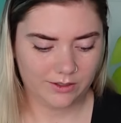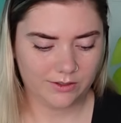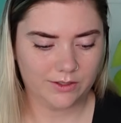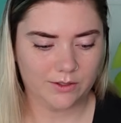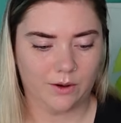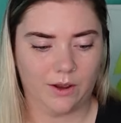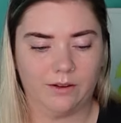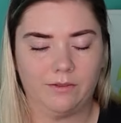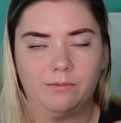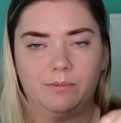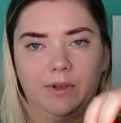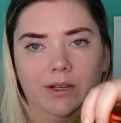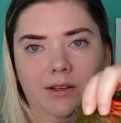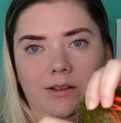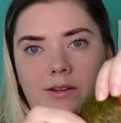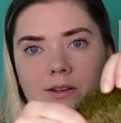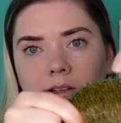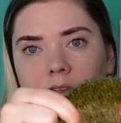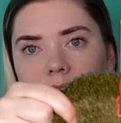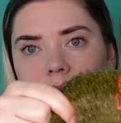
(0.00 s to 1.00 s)
So I've
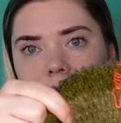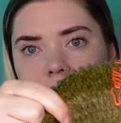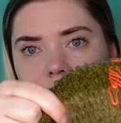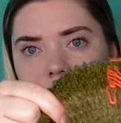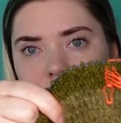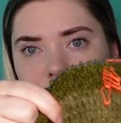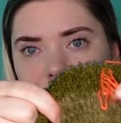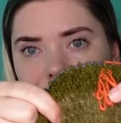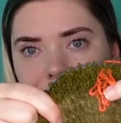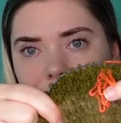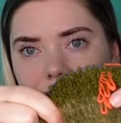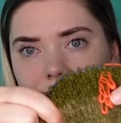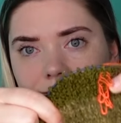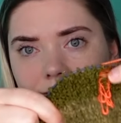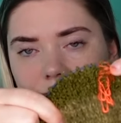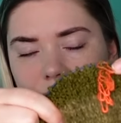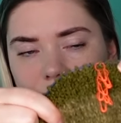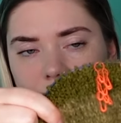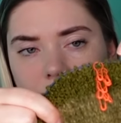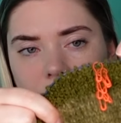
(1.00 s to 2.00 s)
been doing
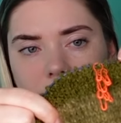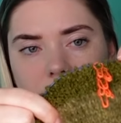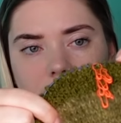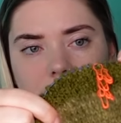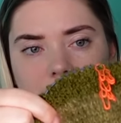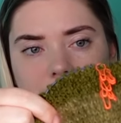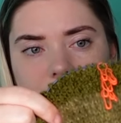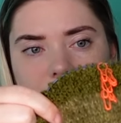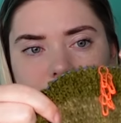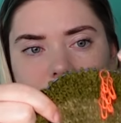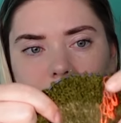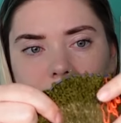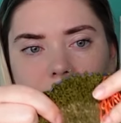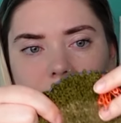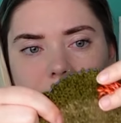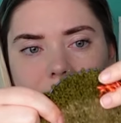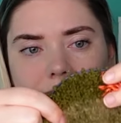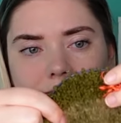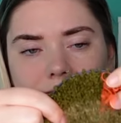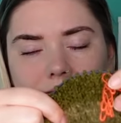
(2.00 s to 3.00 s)
stitch markers, just
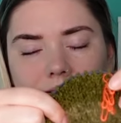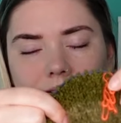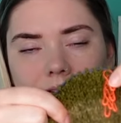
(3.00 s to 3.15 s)
putting in